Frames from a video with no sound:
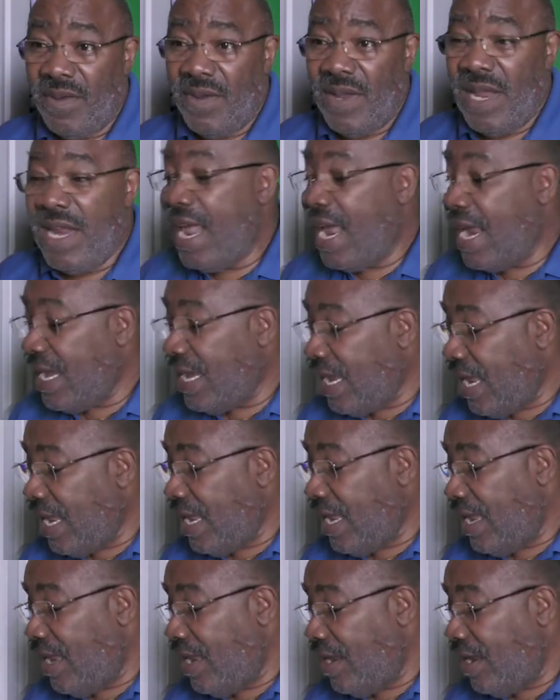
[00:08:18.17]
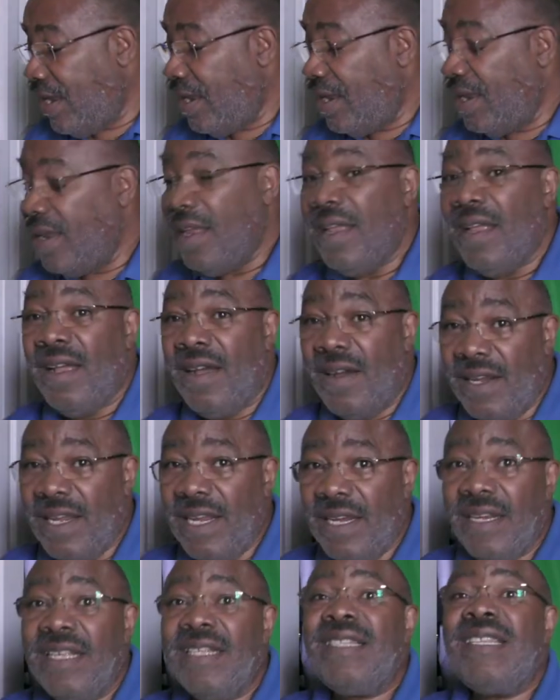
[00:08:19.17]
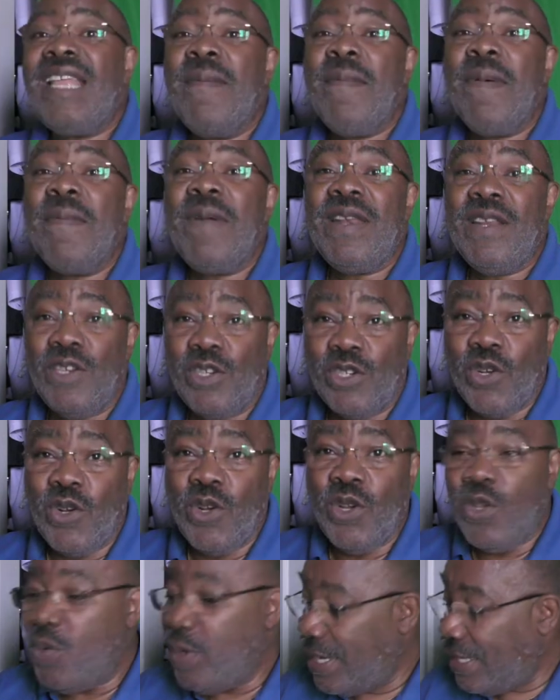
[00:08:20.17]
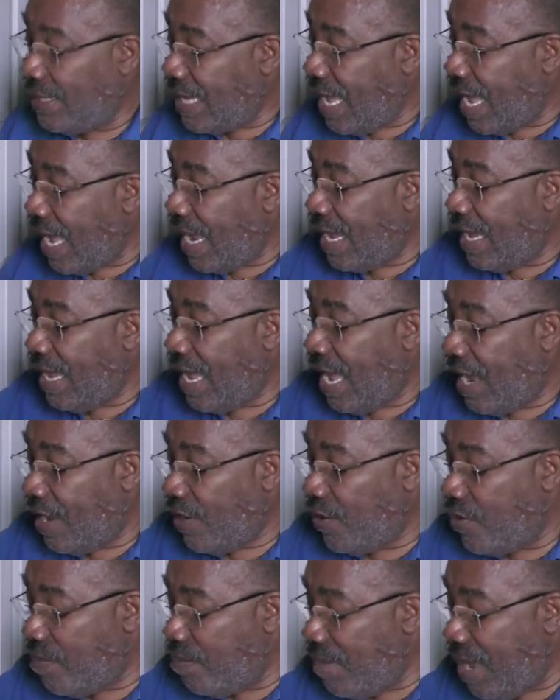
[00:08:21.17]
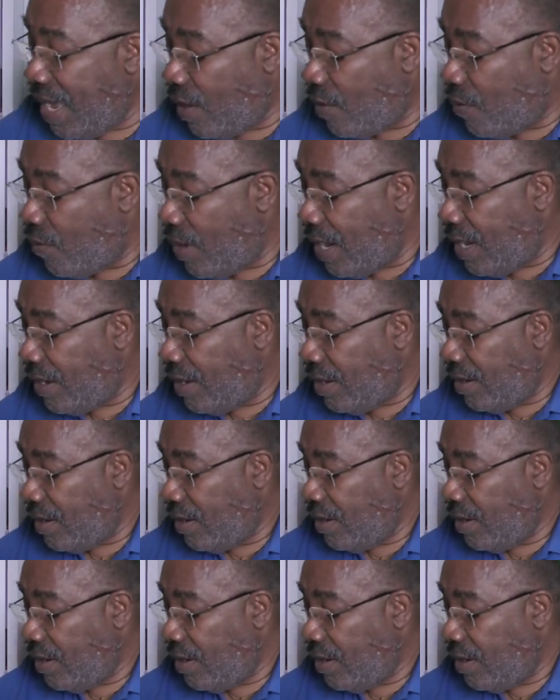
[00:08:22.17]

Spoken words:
And I did. Okay, this time I'm going to show you exactly how you make one.